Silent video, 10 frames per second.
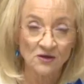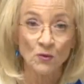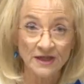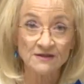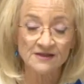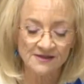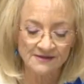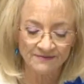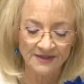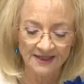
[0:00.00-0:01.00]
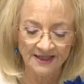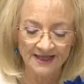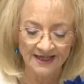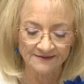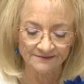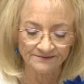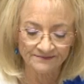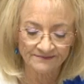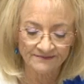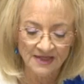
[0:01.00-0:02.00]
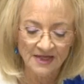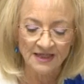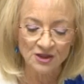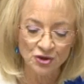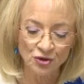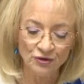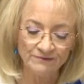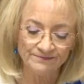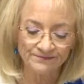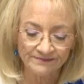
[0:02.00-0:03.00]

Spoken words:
Weakness, yet again. In June,